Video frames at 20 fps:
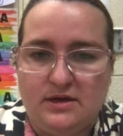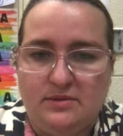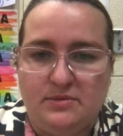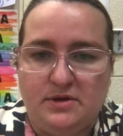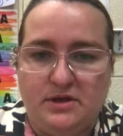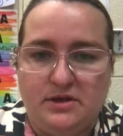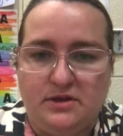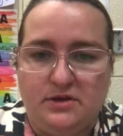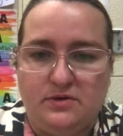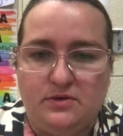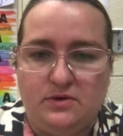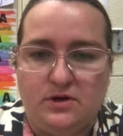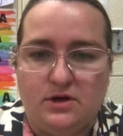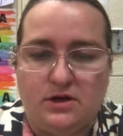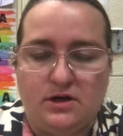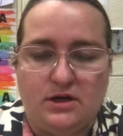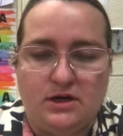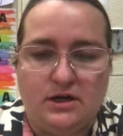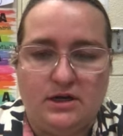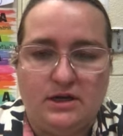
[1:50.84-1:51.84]

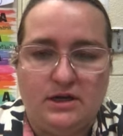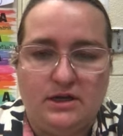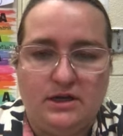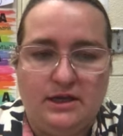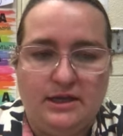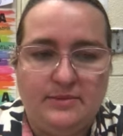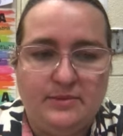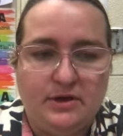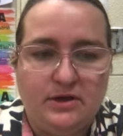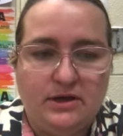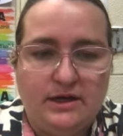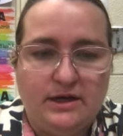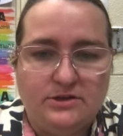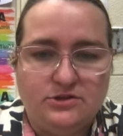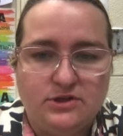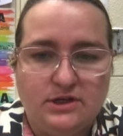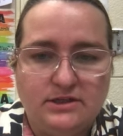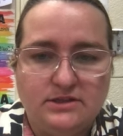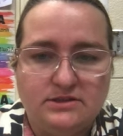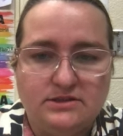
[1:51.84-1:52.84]
Your email
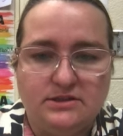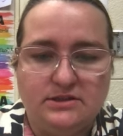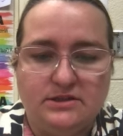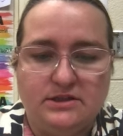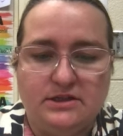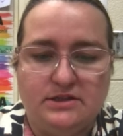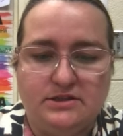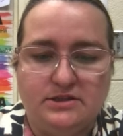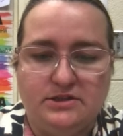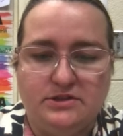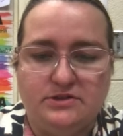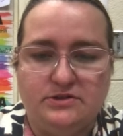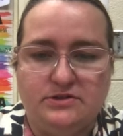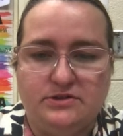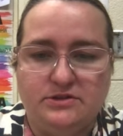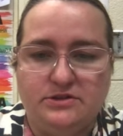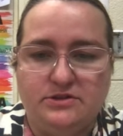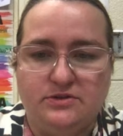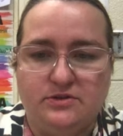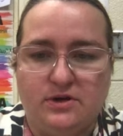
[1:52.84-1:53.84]
address, you need to
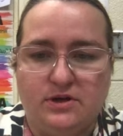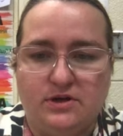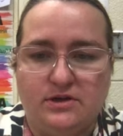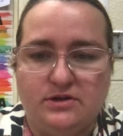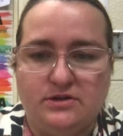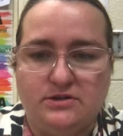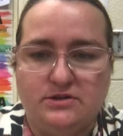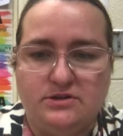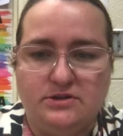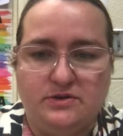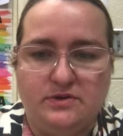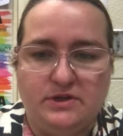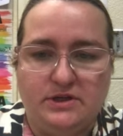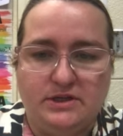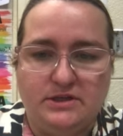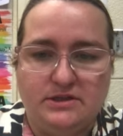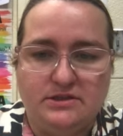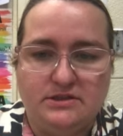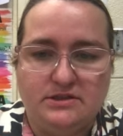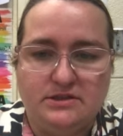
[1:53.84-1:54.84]
use your
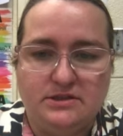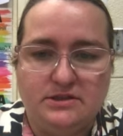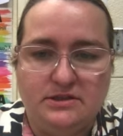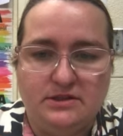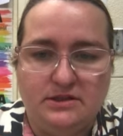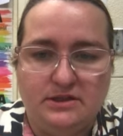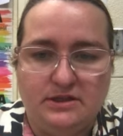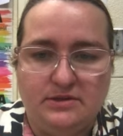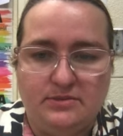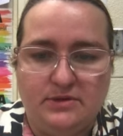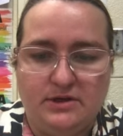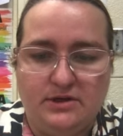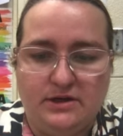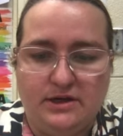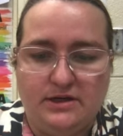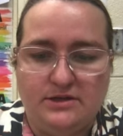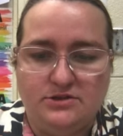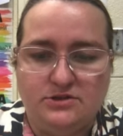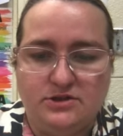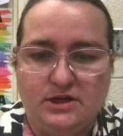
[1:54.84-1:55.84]
student email
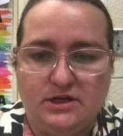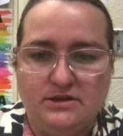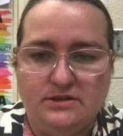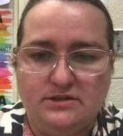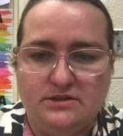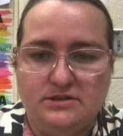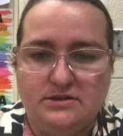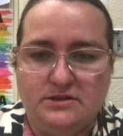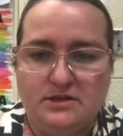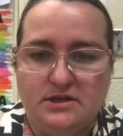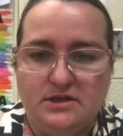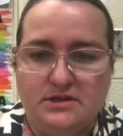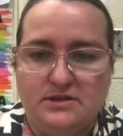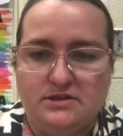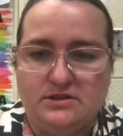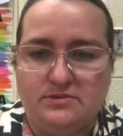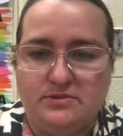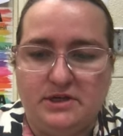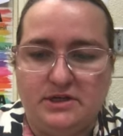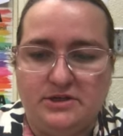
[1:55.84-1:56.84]
address.
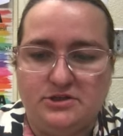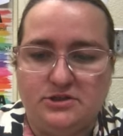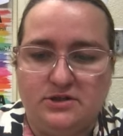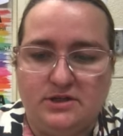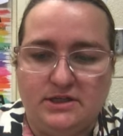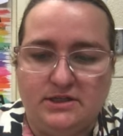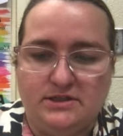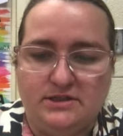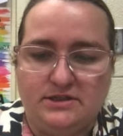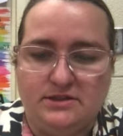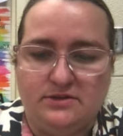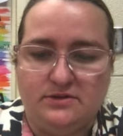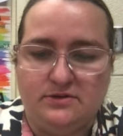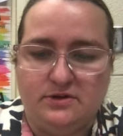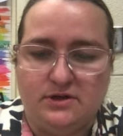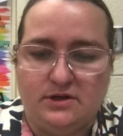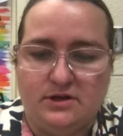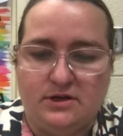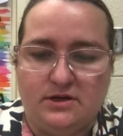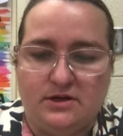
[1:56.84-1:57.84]
So make sure it's
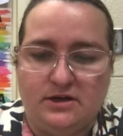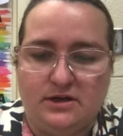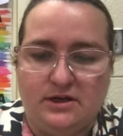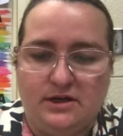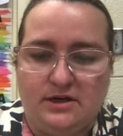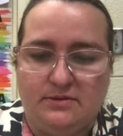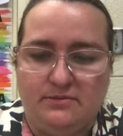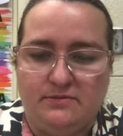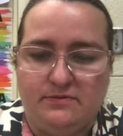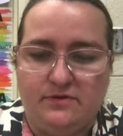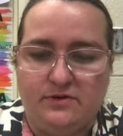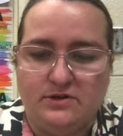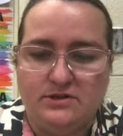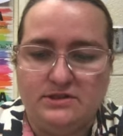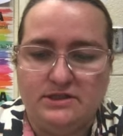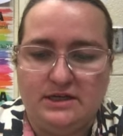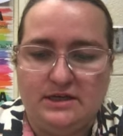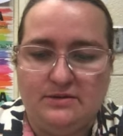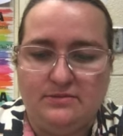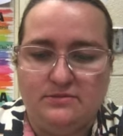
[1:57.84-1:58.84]
your first
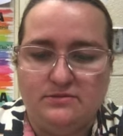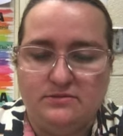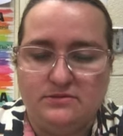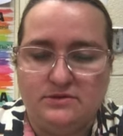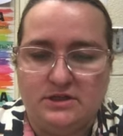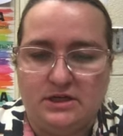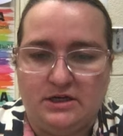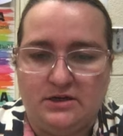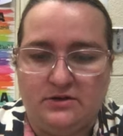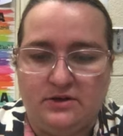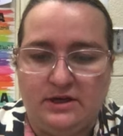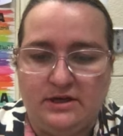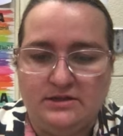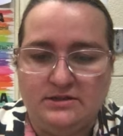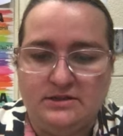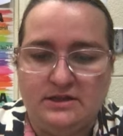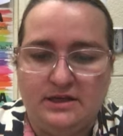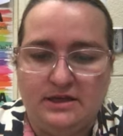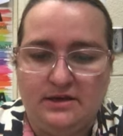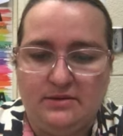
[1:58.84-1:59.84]
name, your
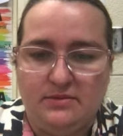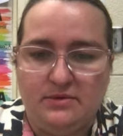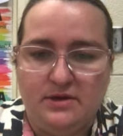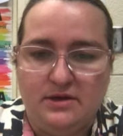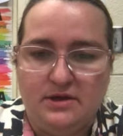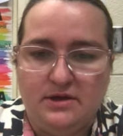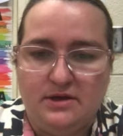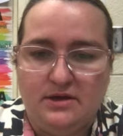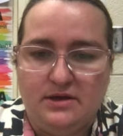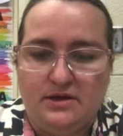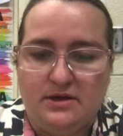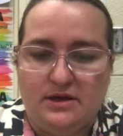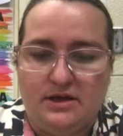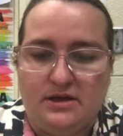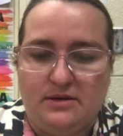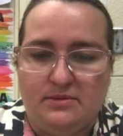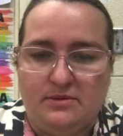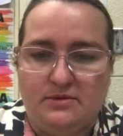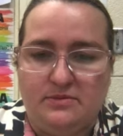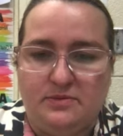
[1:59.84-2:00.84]
last name.
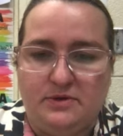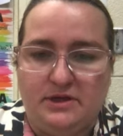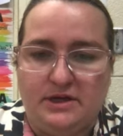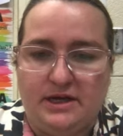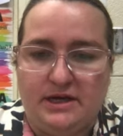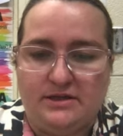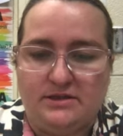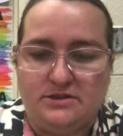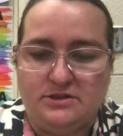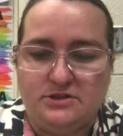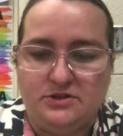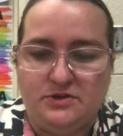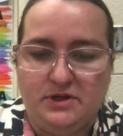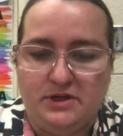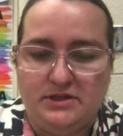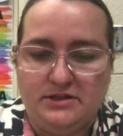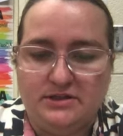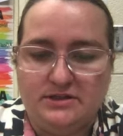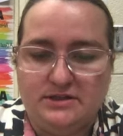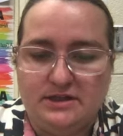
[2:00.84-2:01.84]
It would be at
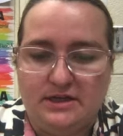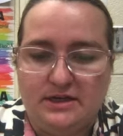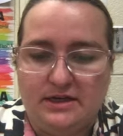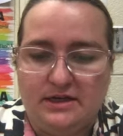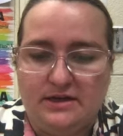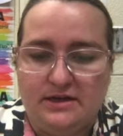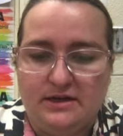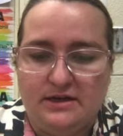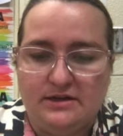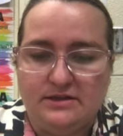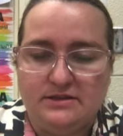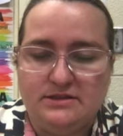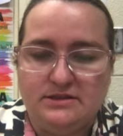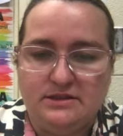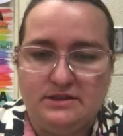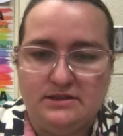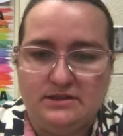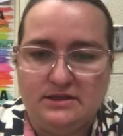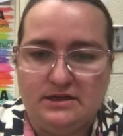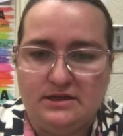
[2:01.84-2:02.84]

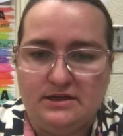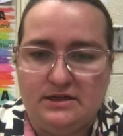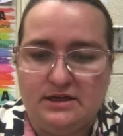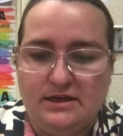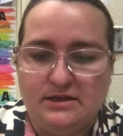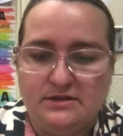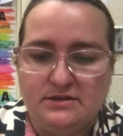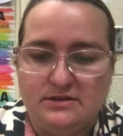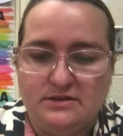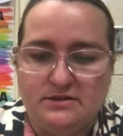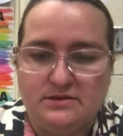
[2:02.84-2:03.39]
students.nist.net.